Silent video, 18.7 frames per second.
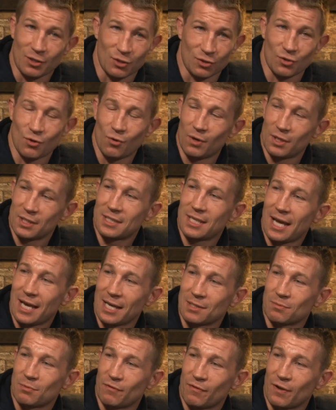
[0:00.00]
Just go on
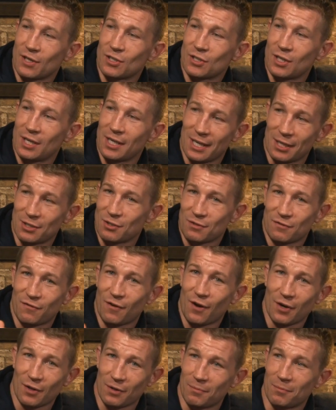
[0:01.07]
stags professionally and just
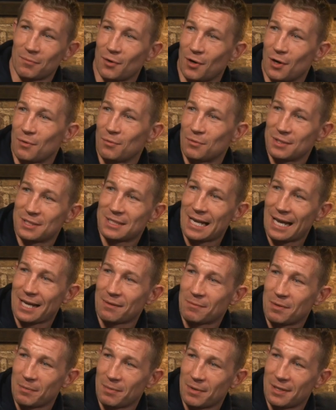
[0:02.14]
follow them around. I
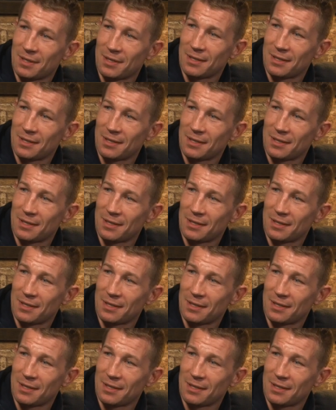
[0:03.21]
ended up people.